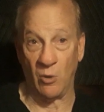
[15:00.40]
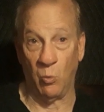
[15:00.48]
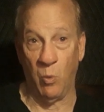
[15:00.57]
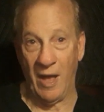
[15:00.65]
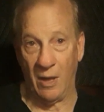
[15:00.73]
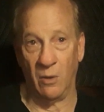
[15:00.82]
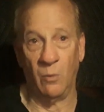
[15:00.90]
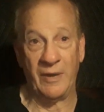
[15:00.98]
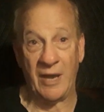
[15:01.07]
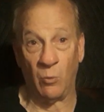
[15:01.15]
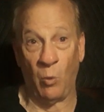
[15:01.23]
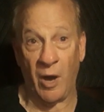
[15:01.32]
a well.
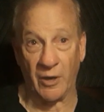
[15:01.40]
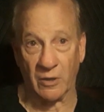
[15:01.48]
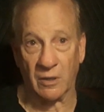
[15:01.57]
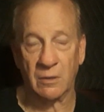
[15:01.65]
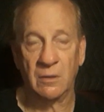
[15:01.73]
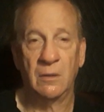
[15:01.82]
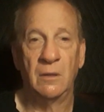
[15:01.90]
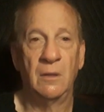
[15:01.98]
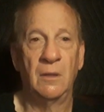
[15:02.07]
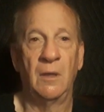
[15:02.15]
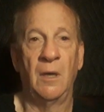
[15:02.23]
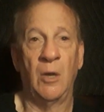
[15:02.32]
We had water.
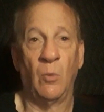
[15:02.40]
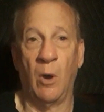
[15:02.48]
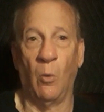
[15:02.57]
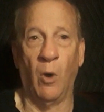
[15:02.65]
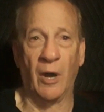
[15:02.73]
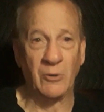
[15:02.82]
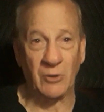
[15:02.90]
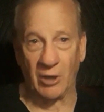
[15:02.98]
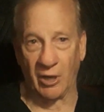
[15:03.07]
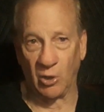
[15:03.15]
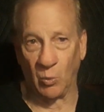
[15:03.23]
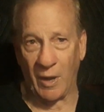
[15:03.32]
Well, water, you
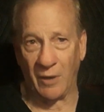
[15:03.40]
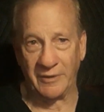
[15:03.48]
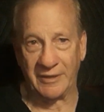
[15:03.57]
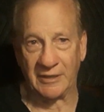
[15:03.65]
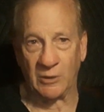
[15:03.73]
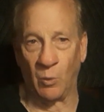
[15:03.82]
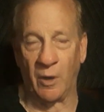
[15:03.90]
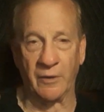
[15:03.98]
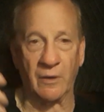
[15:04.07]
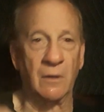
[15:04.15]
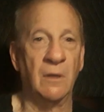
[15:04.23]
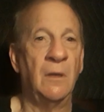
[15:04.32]
go to the well, you get the
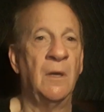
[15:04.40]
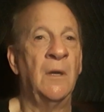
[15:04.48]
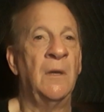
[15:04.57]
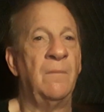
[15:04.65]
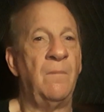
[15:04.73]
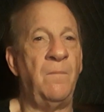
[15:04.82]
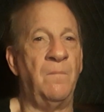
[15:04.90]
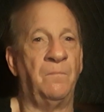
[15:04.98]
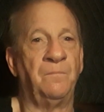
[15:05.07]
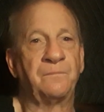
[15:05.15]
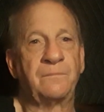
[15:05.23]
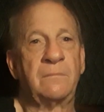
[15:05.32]
water.
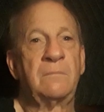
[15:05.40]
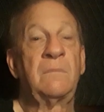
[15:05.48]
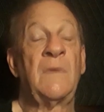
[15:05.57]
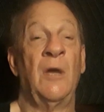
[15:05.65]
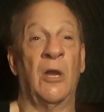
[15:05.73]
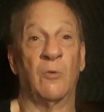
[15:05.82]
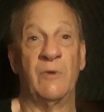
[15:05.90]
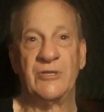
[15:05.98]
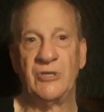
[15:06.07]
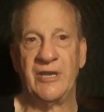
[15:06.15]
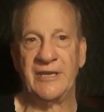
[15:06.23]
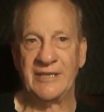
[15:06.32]
And the
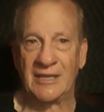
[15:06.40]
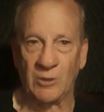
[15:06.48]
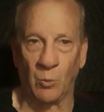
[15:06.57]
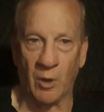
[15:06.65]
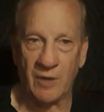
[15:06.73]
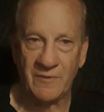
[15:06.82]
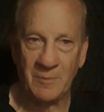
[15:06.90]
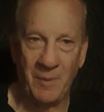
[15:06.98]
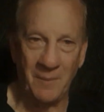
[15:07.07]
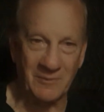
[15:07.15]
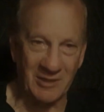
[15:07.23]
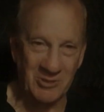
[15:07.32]
reason you didn't get the water if the
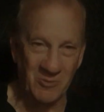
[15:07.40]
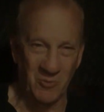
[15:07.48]
pump doesn't